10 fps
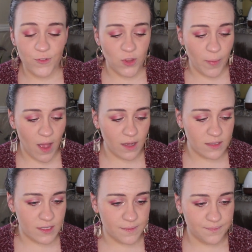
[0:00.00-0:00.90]
for the
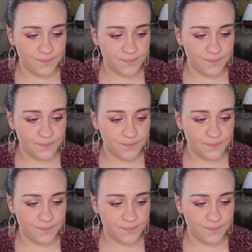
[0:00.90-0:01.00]
box.